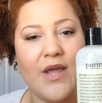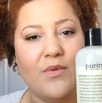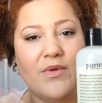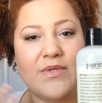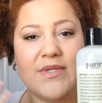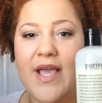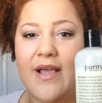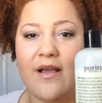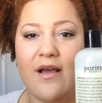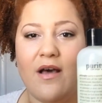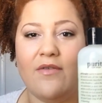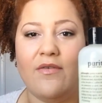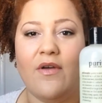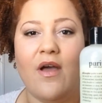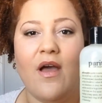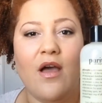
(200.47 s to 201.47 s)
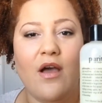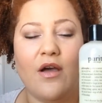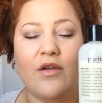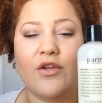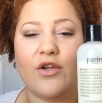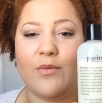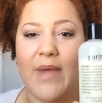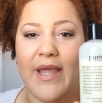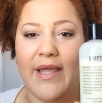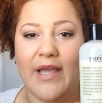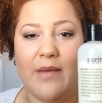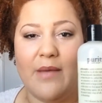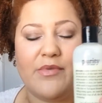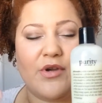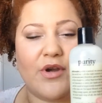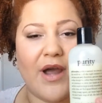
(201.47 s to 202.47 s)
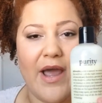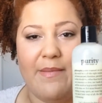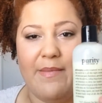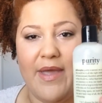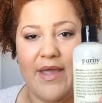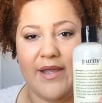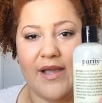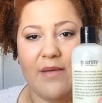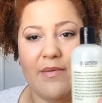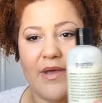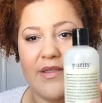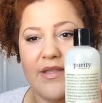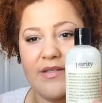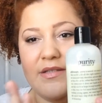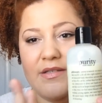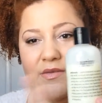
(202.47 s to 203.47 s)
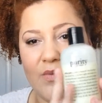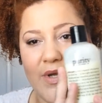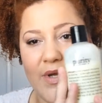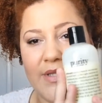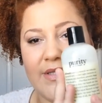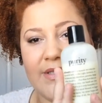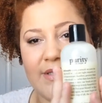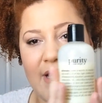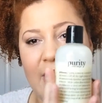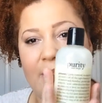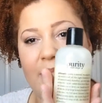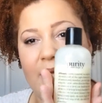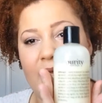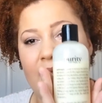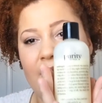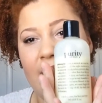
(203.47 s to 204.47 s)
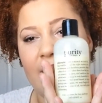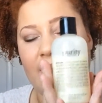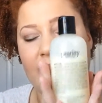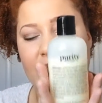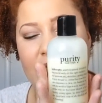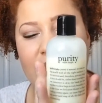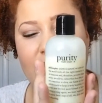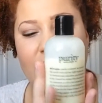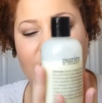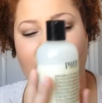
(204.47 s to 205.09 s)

It will take off your makeup, your eye makeup, and this is a one-step cleanser.